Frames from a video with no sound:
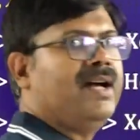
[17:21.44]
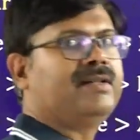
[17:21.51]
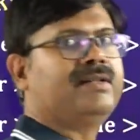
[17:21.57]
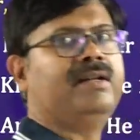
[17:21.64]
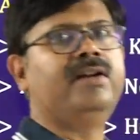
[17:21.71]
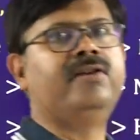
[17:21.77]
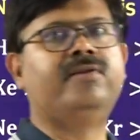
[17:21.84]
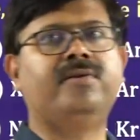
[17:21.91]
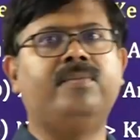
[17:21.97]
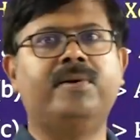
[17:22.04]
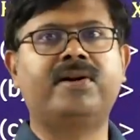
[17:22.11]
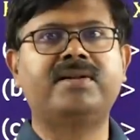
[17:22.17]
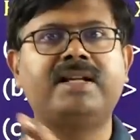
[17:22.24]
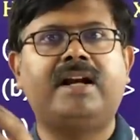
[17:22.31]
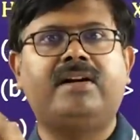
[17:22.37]
partial negative.
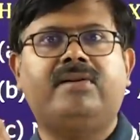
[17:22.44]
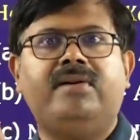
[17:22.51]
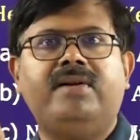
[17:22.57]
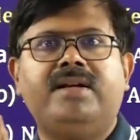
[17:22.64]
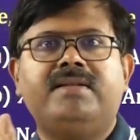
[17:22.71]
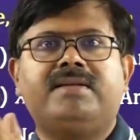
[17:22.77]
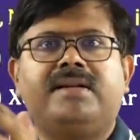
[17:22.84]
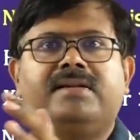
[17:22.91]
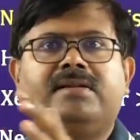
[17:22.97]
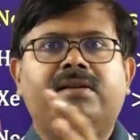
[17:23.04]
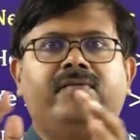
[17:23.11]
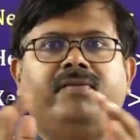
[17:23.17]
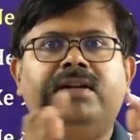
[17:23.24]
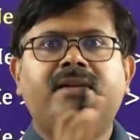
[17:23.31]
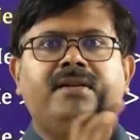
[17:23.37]
Because electron density is
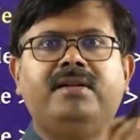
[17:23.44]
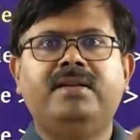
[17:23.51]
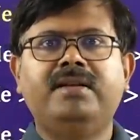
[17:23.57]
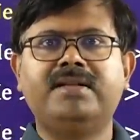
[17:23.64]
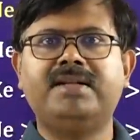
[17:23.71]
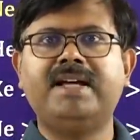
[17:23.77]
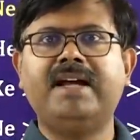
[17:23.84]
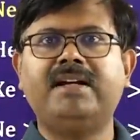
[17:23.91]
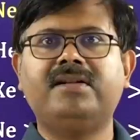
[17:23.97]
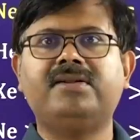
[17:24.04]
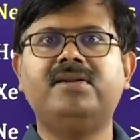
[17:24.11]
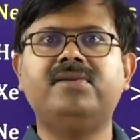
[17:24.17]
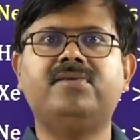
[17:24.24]
shifting in this direction,